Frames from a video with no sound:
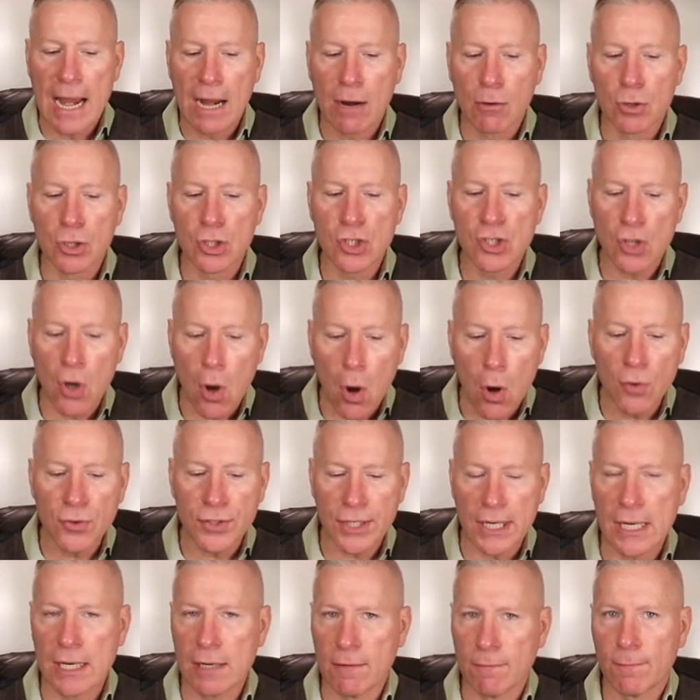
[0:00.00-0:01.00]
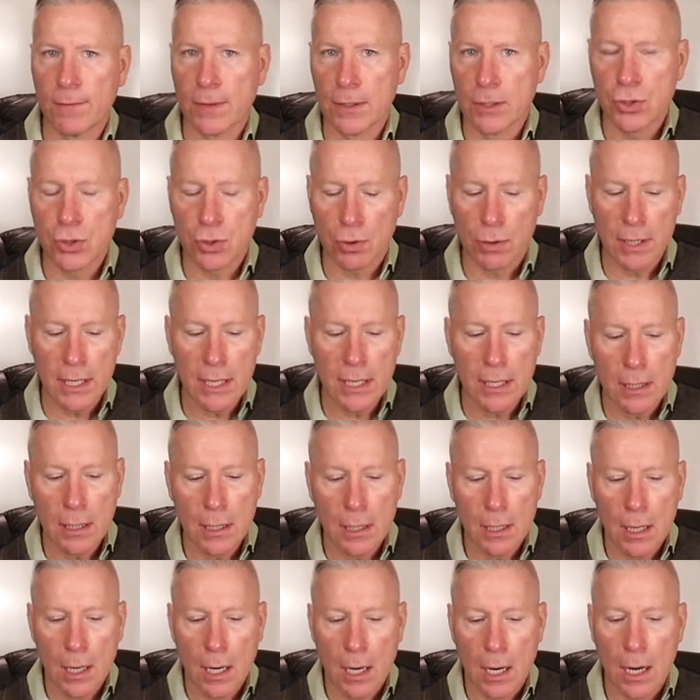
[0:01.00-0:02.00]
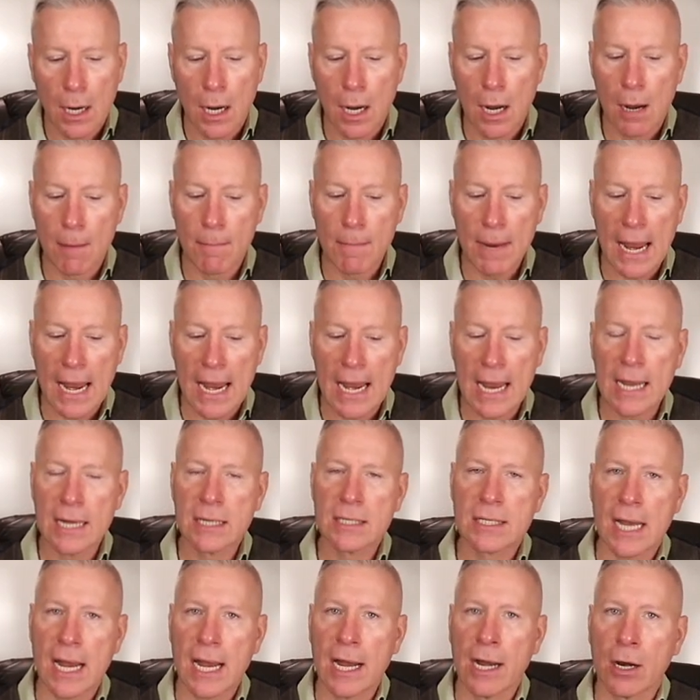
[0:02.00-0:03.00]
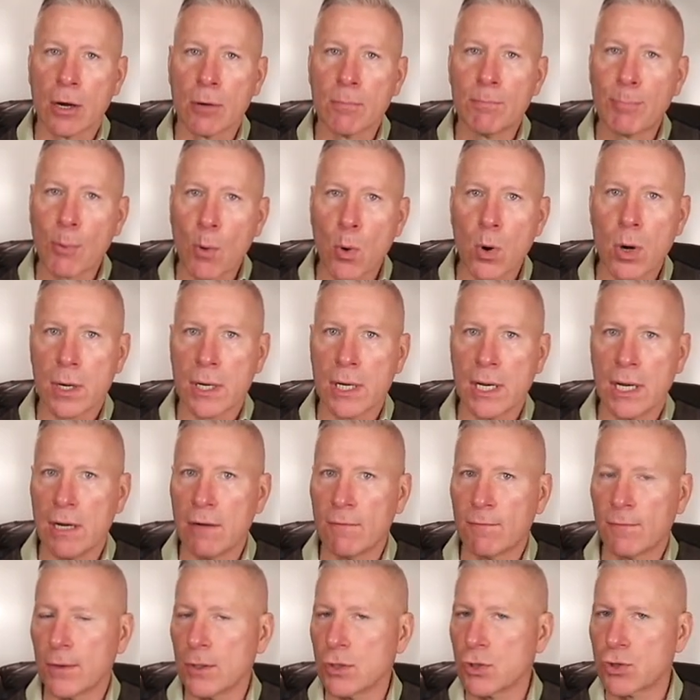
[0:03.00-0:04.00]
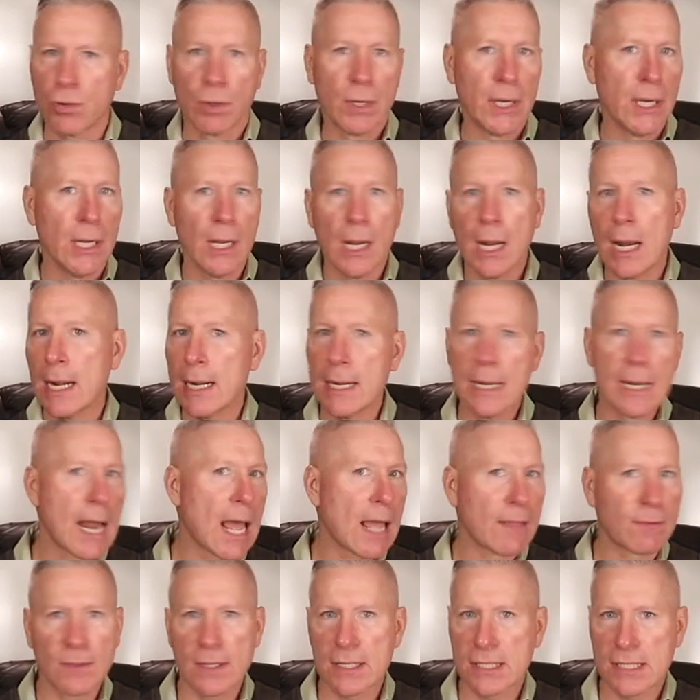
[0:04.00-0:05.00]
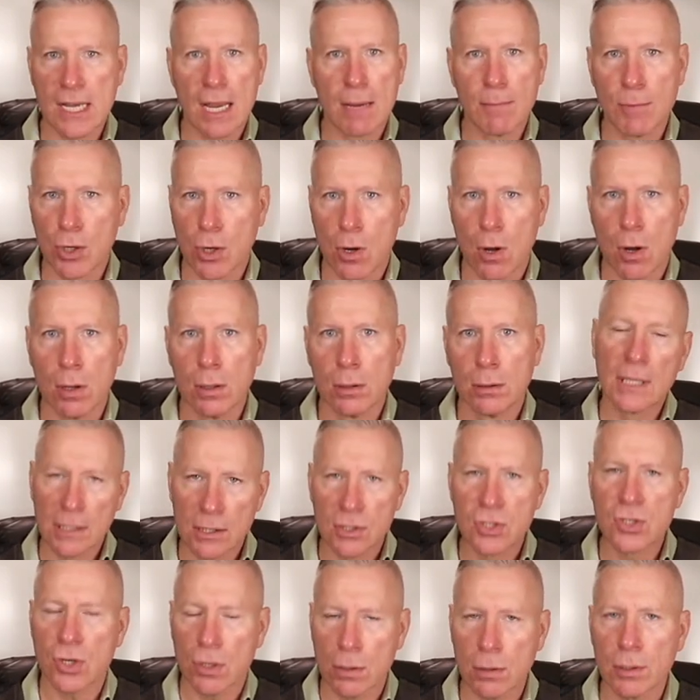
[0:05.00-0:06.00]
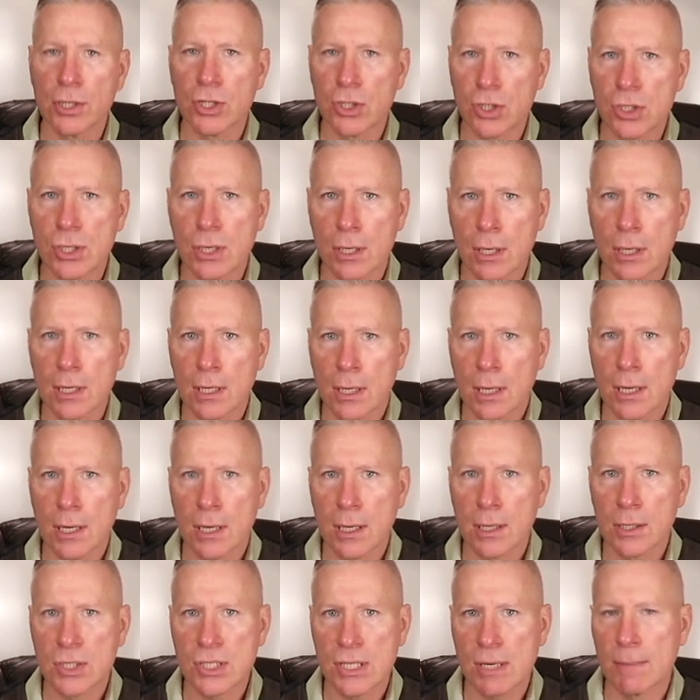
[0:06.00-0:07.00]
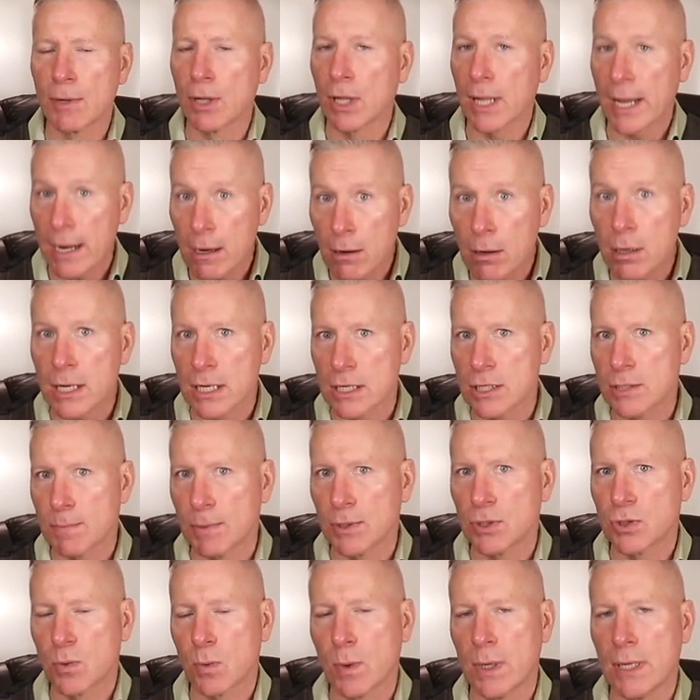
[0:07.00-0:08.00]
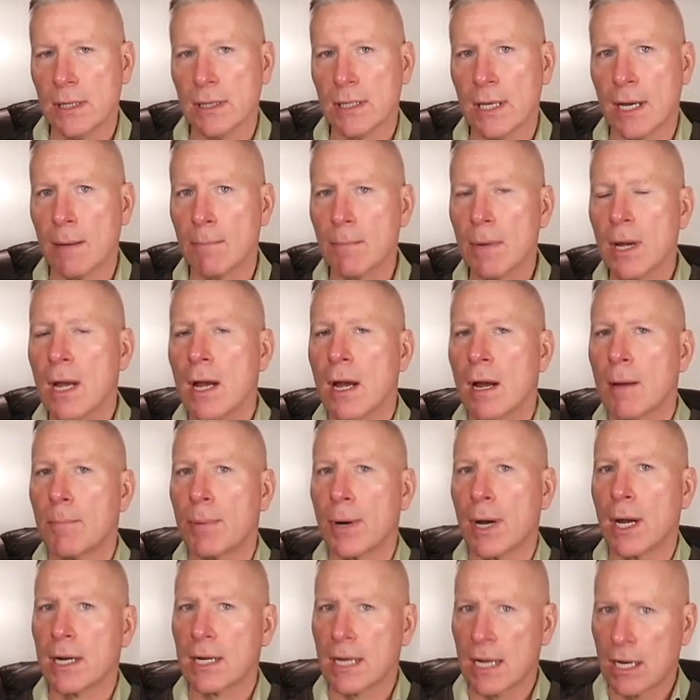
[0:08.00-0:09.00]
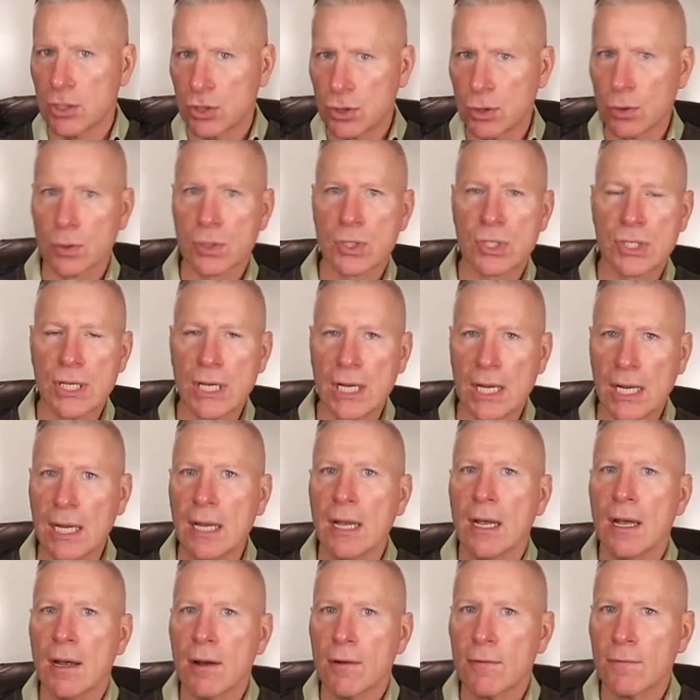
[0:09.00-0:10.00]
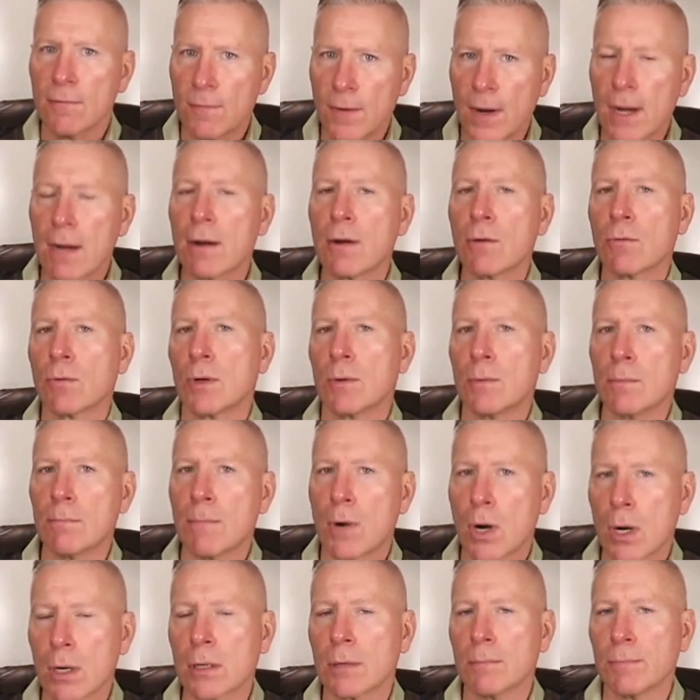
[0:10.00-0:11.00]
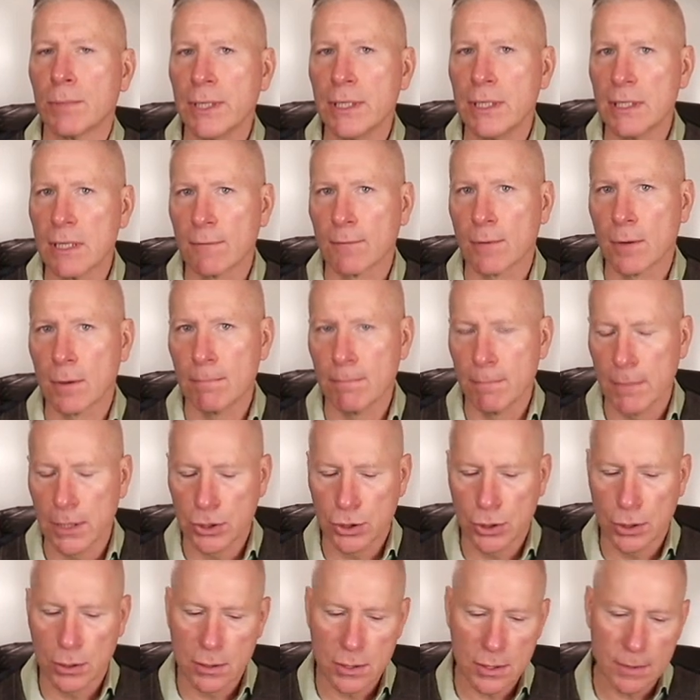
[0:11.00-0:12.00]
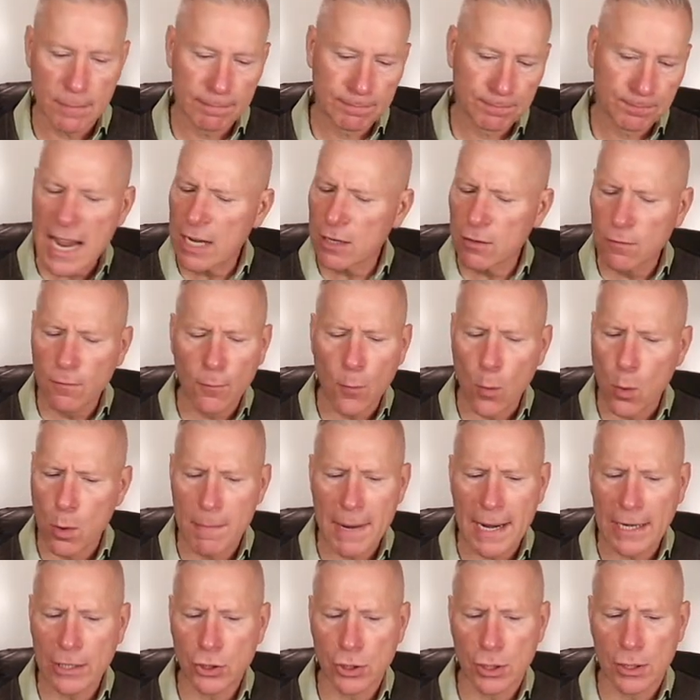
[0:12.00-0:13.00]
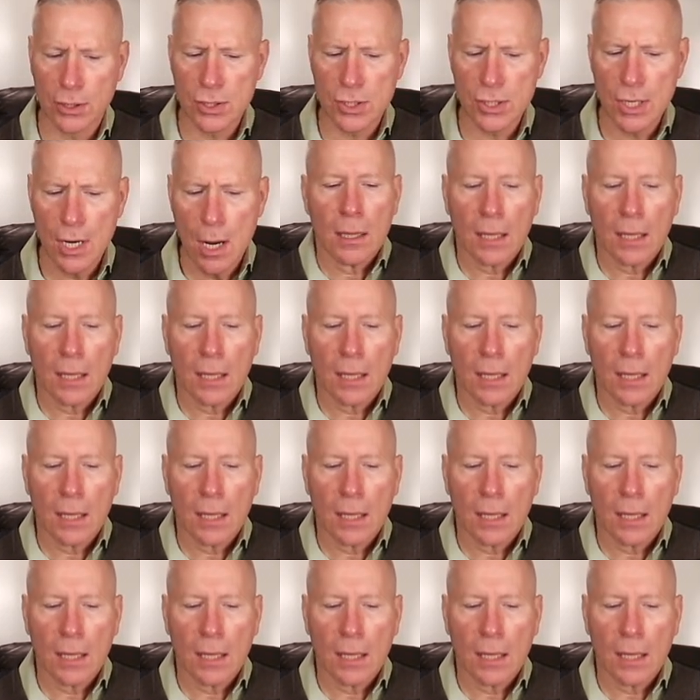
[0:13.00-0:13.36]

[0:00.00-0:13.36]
Air assault infantry and airborne infantry, not the same at all. There's certainly similarities between them, but as you'll see, very remarkably different missions and formations.